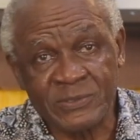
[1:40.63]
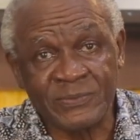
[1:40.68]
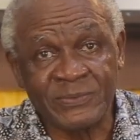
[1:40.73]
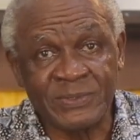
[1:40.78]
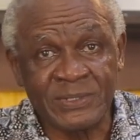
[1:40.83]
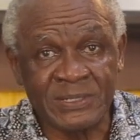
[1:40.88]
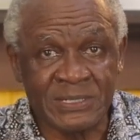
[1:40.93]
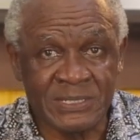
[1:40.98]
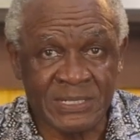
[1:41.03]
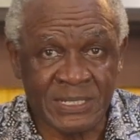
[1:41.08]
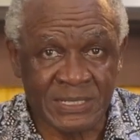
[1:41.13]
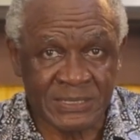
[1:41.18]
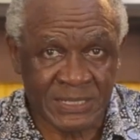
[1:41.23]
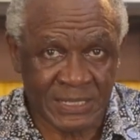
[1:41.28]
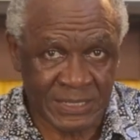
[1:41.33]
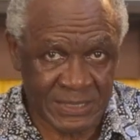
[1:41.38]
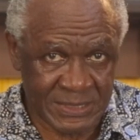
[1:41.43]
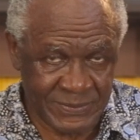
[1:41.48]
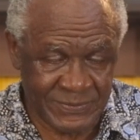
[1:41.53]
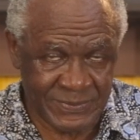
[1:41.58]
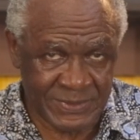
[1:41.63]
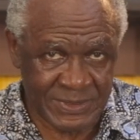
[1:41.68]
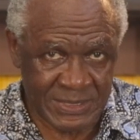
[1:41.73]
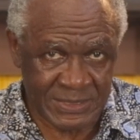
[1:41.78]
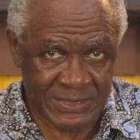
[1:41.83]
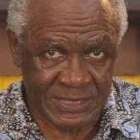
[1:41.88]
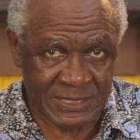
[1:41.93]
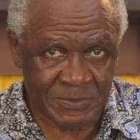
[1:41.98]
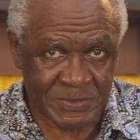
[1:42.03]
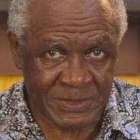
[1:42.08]
of religious
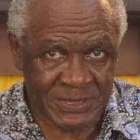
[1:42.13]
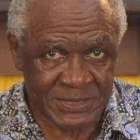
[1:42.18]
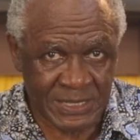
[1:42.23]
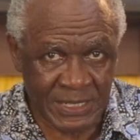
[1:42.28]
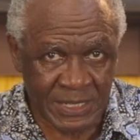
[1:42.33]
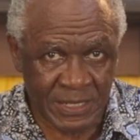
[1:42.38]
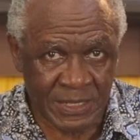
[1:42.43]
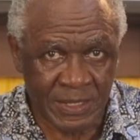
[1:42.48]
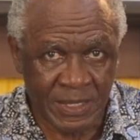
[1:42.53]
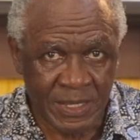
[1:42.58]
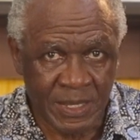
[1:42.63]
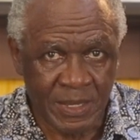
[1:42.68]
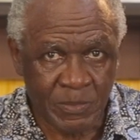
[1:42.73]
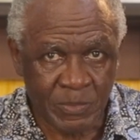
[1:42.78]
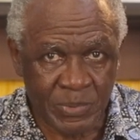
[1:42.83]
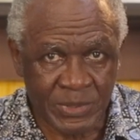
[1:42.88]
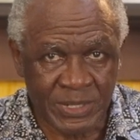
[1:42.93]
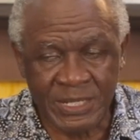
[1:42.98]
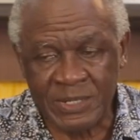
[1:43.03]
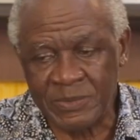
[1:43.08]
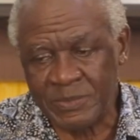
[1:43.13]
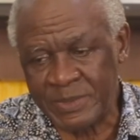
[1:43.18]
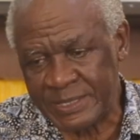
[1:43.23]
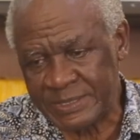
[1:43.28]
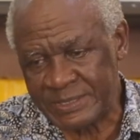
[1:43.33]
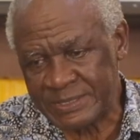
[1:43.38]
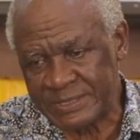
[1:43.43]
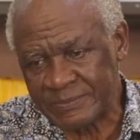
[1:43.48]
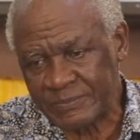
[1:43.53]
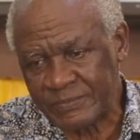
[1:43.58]
activities, especially
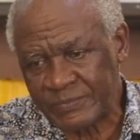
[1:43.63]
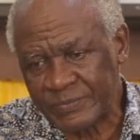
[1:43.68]
pilgrimage.